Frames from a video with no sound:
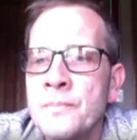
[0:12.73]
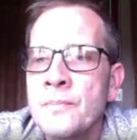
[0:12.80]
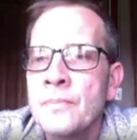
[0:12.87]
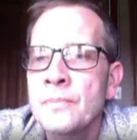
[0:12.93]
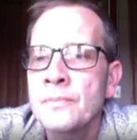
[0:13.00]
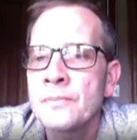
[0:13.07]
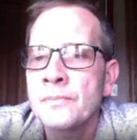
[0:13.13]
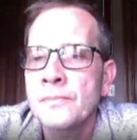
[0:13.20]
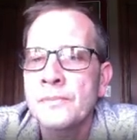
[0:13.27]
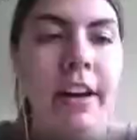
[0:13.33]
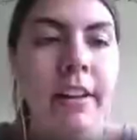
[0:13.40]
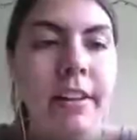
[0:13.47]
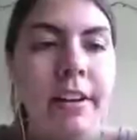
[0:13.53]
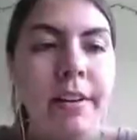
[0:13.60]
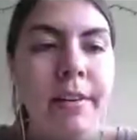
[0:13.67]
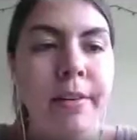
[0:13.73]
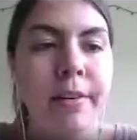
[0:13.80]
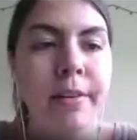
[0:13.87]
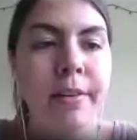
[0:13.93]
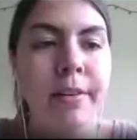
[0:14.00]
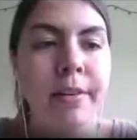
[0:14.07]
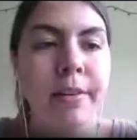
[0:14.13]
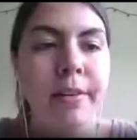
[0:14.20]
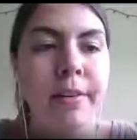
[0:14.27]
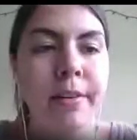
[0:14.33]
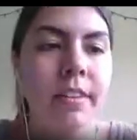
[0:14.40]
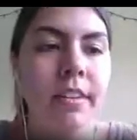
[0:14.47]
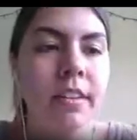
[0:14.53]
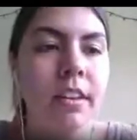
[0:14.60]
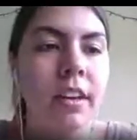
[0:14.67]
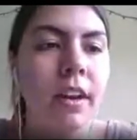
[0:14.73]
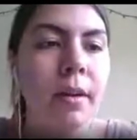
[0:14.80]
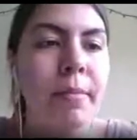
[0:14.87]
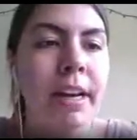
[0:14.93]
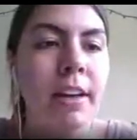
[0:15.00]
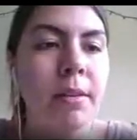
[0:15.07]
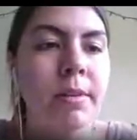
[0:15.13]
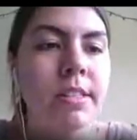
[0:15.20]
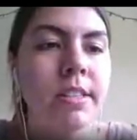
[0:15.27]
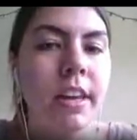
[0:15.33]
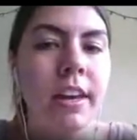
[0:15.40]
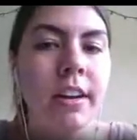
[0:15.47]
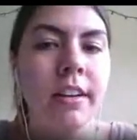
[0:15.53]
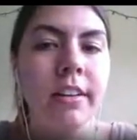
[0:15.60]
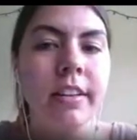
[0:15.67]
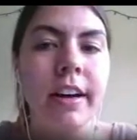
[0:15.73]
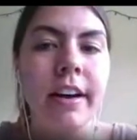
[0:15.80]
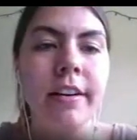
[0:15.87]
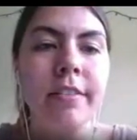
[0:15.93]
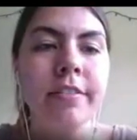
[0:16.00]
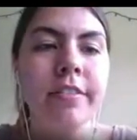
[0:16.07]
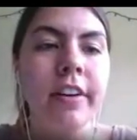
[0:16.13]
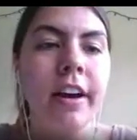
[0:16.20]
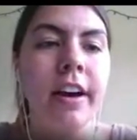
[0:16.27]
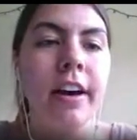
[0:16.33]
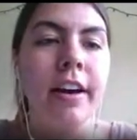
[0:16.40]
All right, hello. Um, my name is Anna Love.